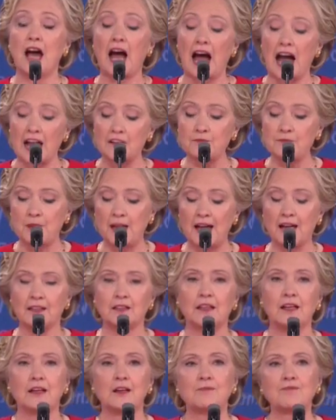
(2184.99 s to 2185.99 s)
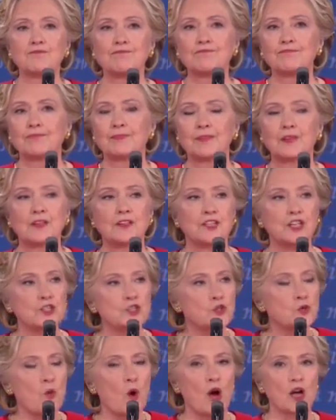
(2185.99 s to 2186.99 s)
I've met
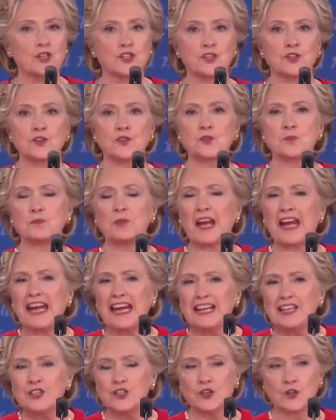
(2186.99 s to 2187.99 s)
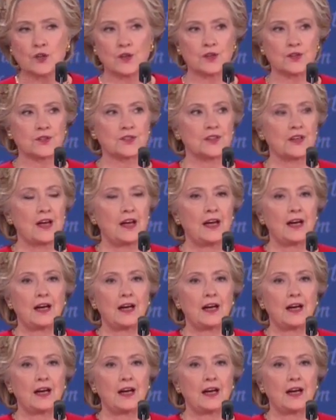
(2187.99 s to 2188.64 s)
dishwashers, painters,